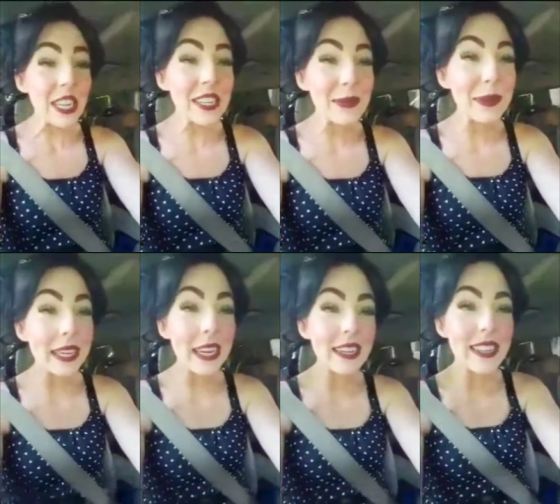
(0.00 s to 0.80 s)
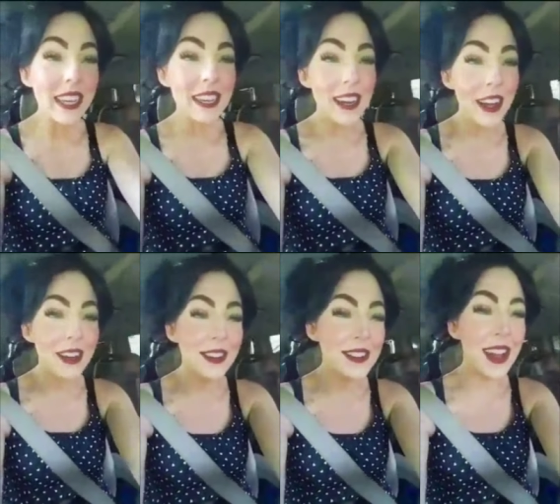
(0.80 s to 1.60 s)
Just because he
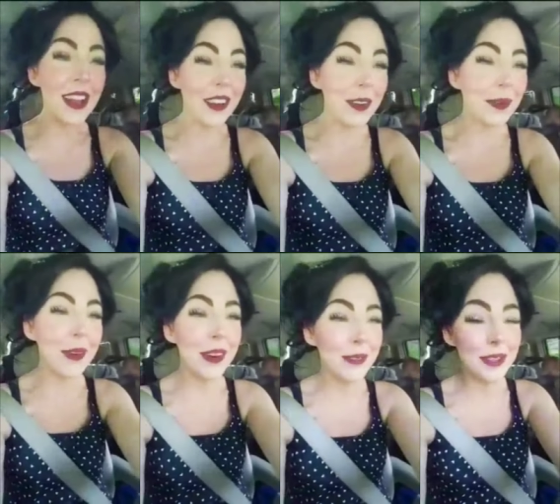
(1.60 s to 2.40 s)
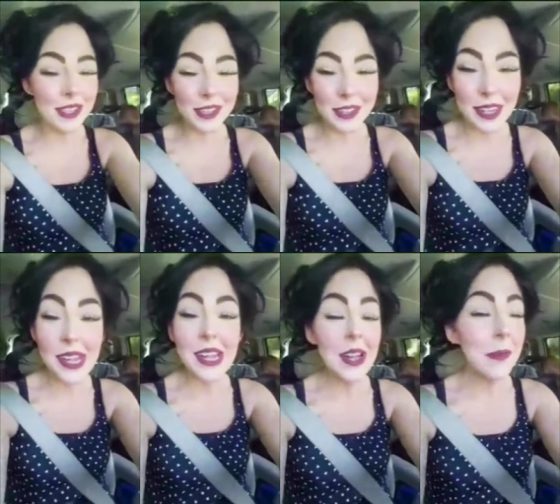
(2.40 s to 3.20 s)
knows I don't want him
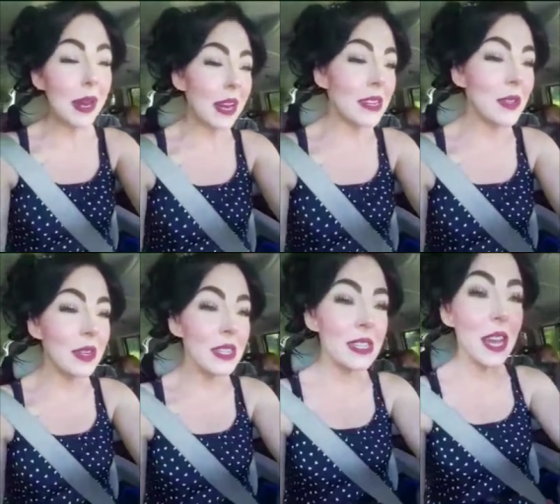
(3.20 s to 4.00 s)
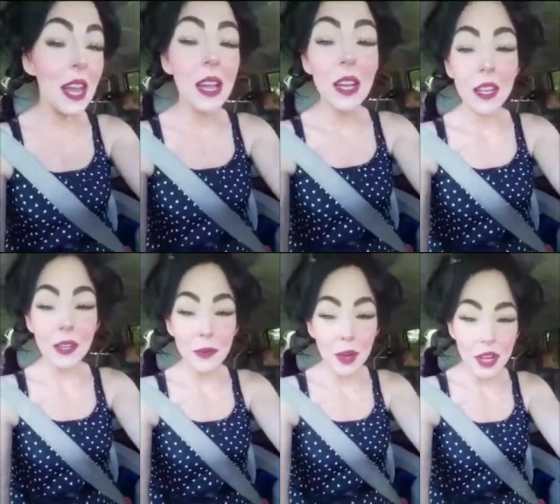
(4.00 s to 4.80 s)
to. But I just wanted to say, good
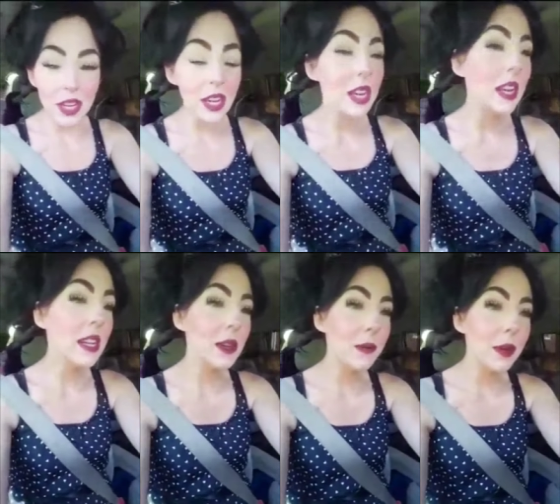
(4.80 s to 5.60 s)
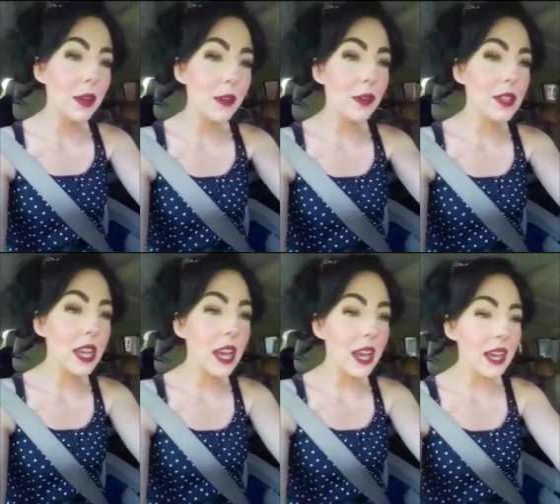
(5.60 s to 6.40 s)
morning. It's a beautiful
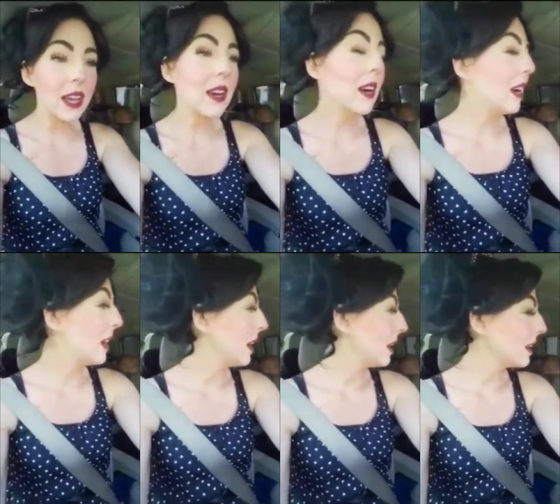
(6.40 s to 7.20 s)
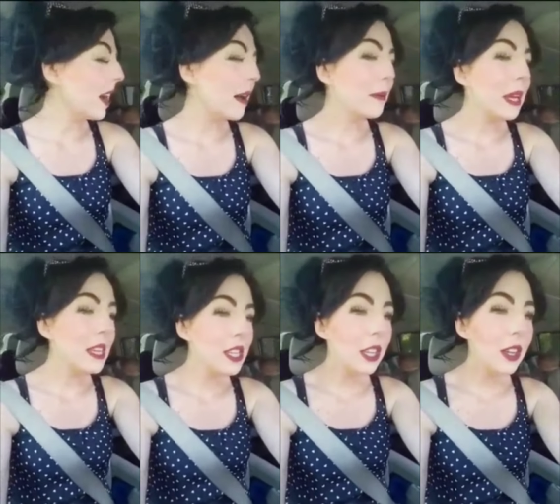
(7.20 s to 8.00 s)
day. God
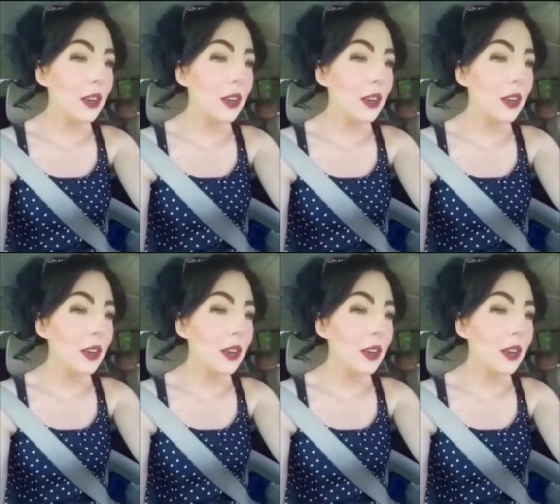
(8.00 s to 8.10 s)
bless you.